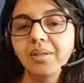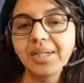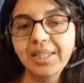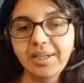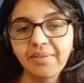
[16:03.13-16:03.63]

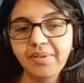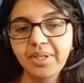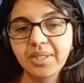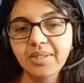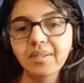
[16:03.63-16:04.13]

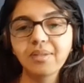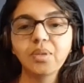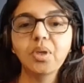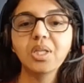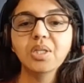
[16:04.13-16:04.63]
deliveries. So
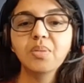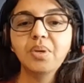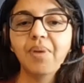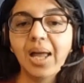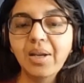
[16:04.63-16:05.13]
customer
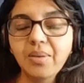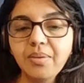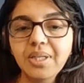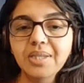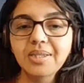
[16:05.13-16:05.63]
value
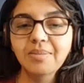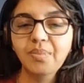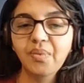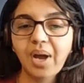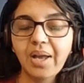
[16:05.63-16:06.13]
is
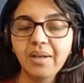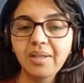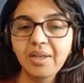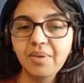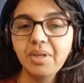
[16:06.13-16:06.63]

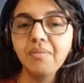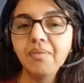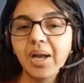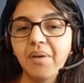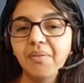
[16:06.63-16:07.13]
given
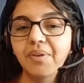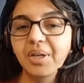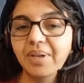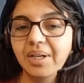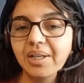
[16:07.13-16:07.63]
via
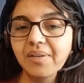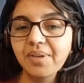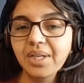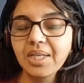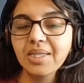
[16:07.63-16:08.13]
frequent
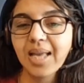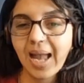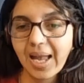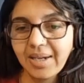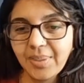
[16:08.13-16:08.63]
deliveries
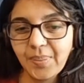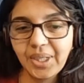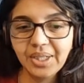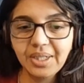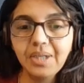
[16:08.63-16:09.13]
and
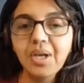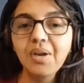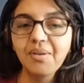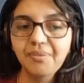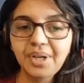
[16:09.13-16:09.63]
repeated
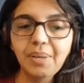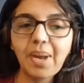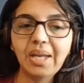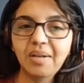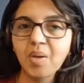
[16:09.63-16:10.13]

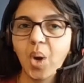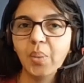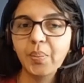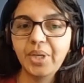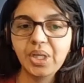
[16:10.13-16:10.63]
feedback
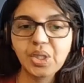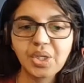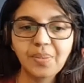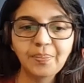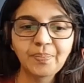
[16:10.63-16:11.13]

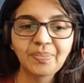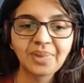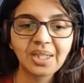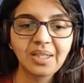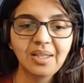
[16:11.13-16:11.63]
incorporation.
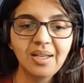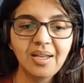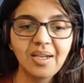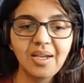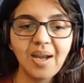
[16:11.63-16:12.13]

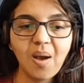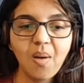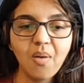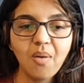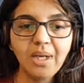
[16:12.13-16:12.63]
Now
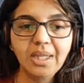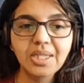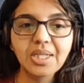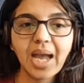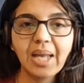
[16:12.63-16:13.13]

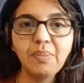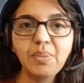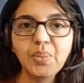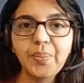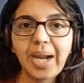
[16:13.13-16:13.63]
it's time
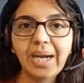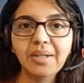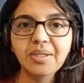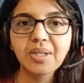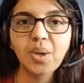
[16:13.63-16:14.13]
to
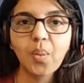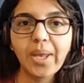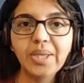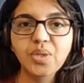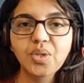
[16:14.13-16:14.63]
practice a
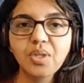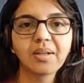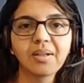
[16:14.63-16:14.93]
question.